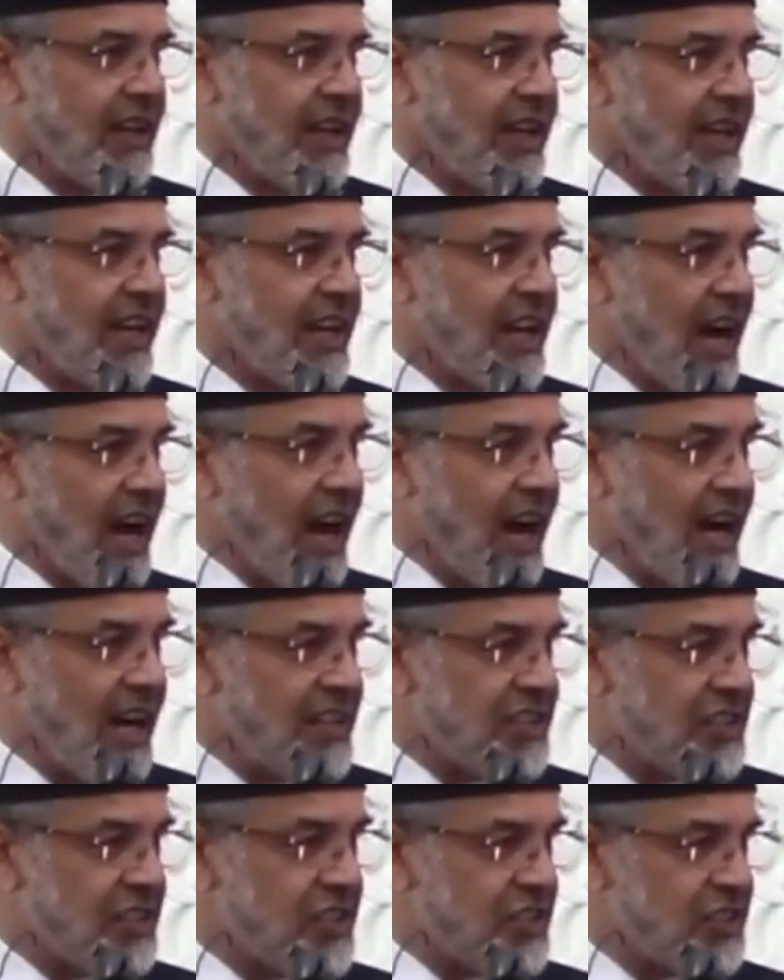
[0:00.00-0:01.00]
and
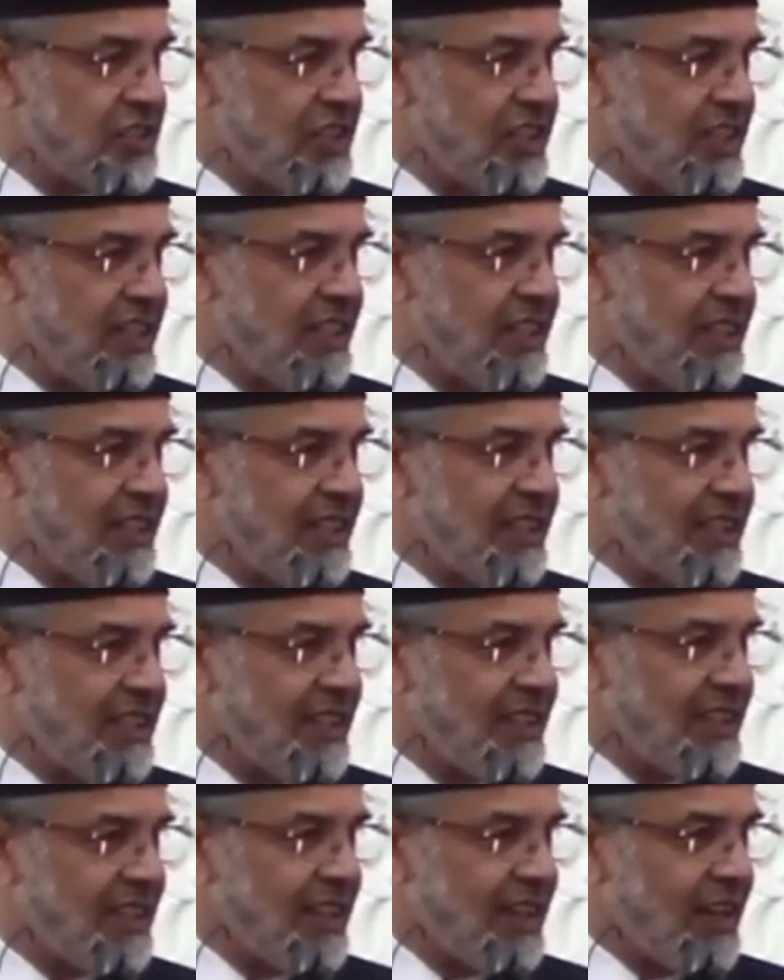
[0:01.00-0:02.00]
ajizi
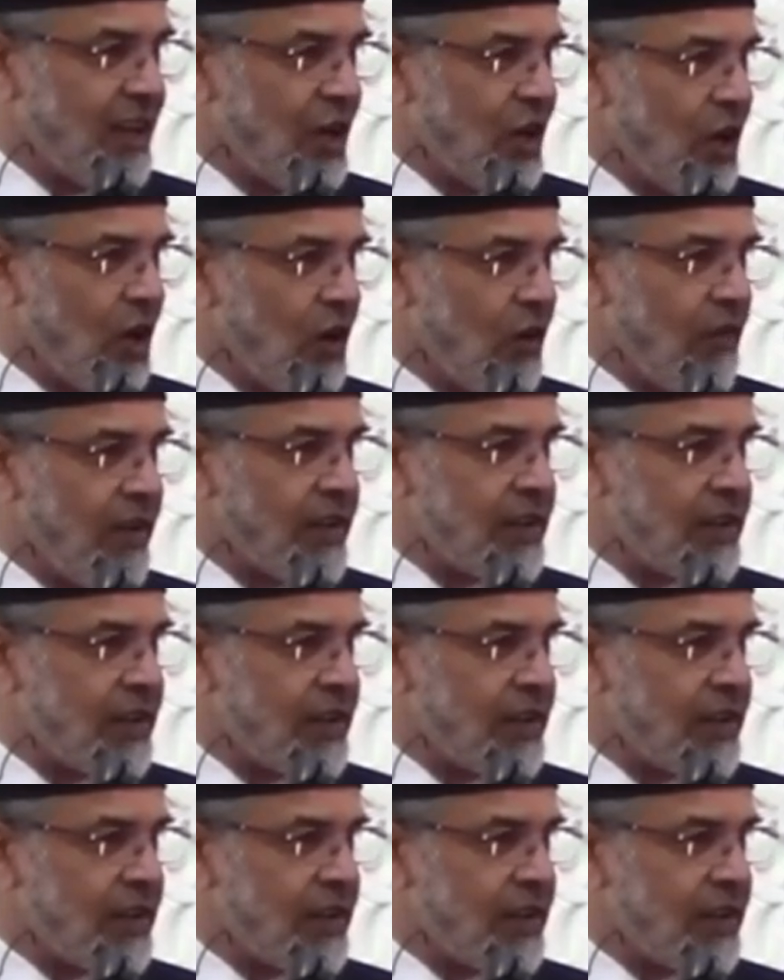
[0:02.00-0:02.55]
of